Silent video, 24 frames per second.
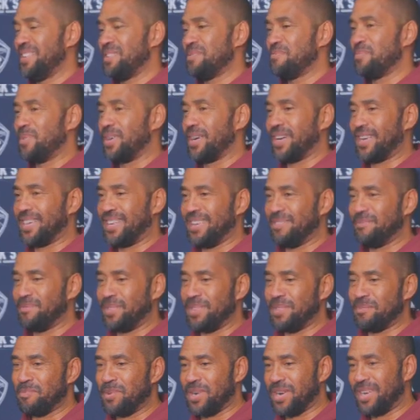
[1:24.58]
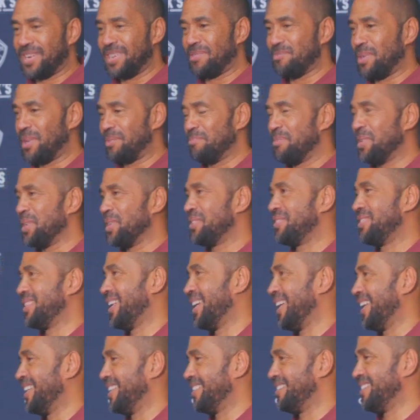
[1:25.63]
You mark him. You mark him on both
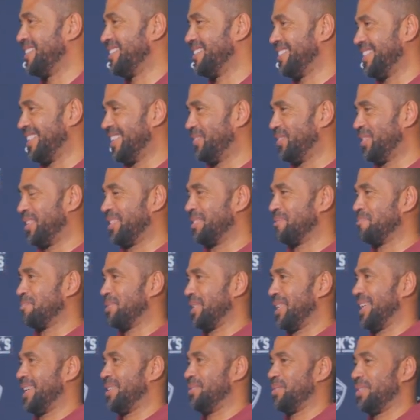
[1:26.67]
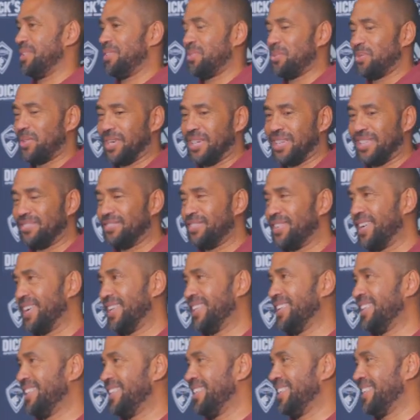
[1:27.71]
sides. You see if you can play with 12
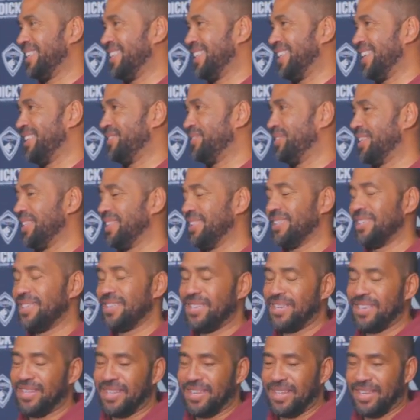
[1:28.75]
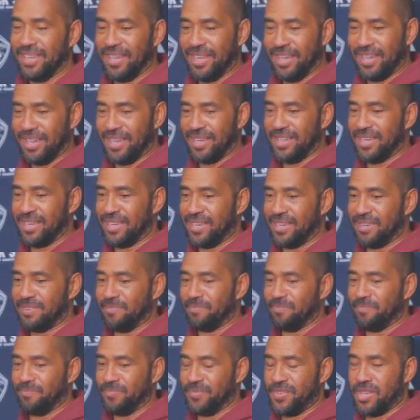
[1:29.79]
rather than 11.
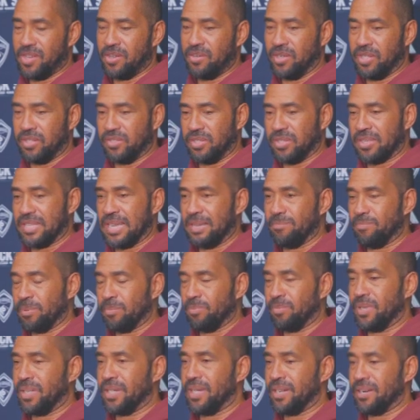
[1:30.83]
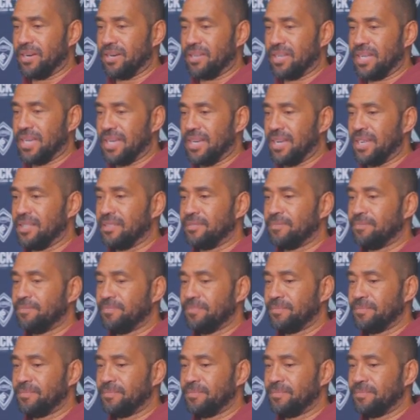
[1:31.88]
No, he's the type of player that